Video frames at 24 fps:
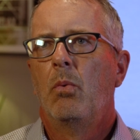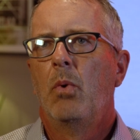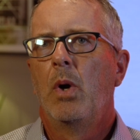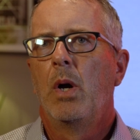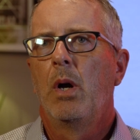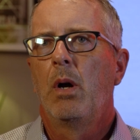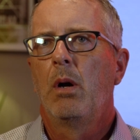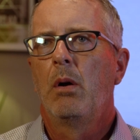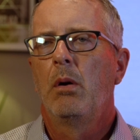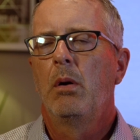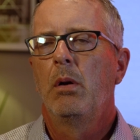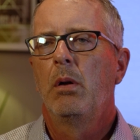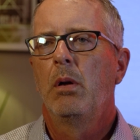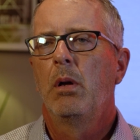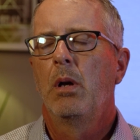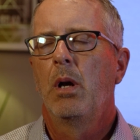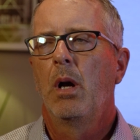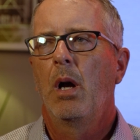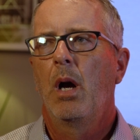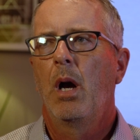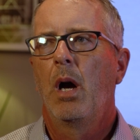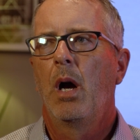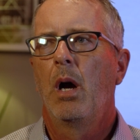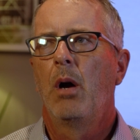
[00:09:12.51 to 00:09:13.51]
Well,
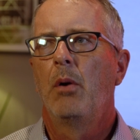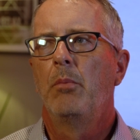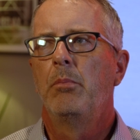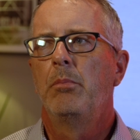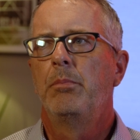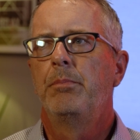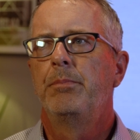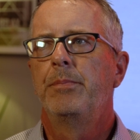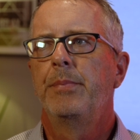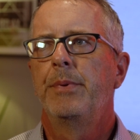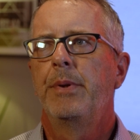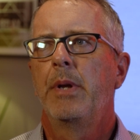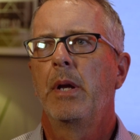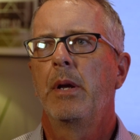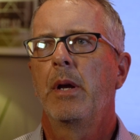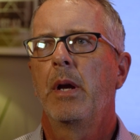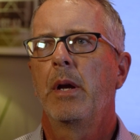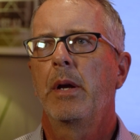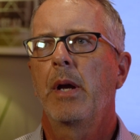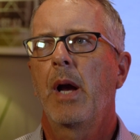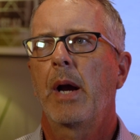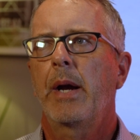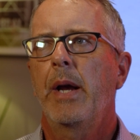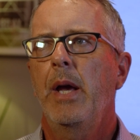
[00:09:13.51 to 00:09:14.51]

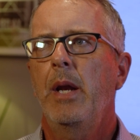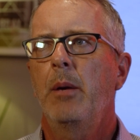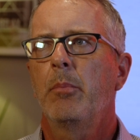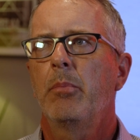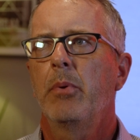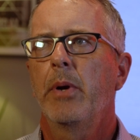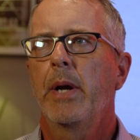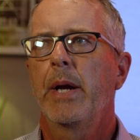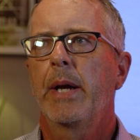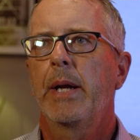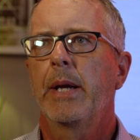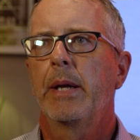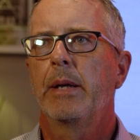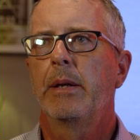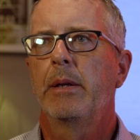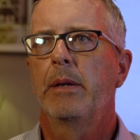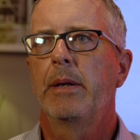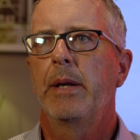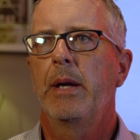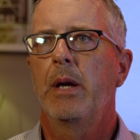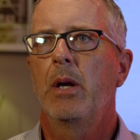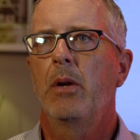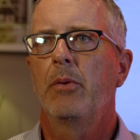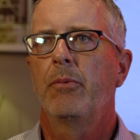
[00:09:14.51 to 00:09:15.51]
I kind of break
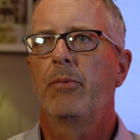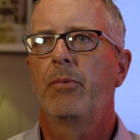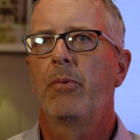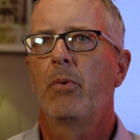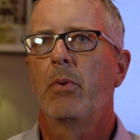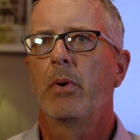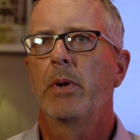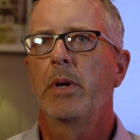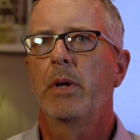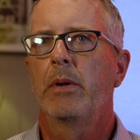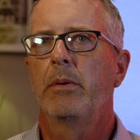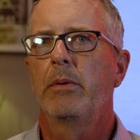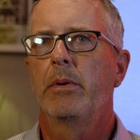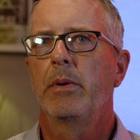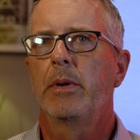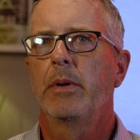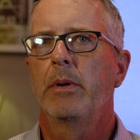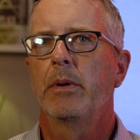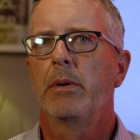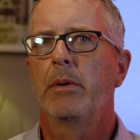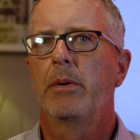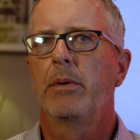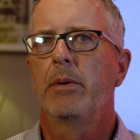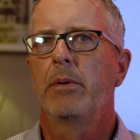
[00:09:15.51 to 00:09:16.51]
it down for you
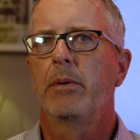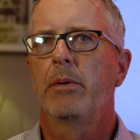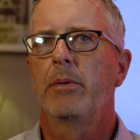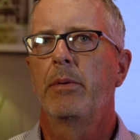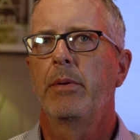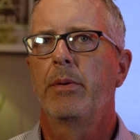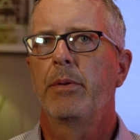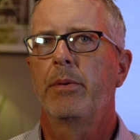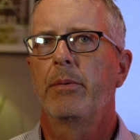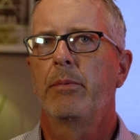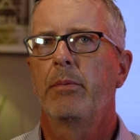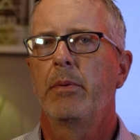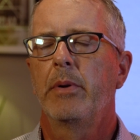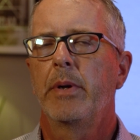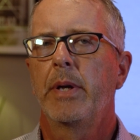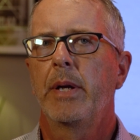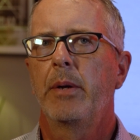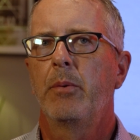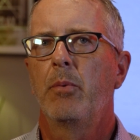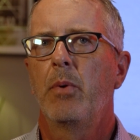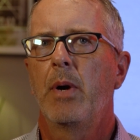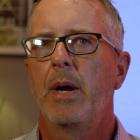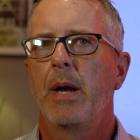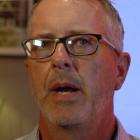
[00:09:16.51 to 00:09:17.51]
into
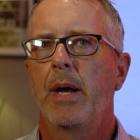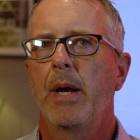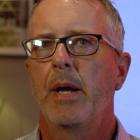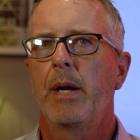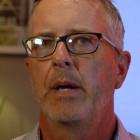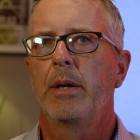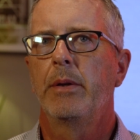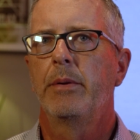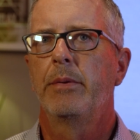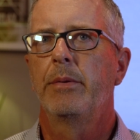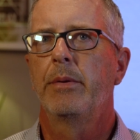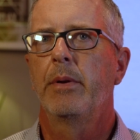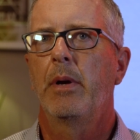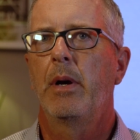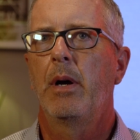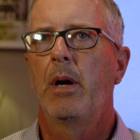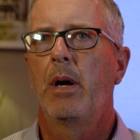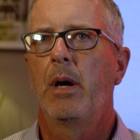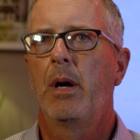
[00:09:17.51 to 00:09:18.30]
three ways.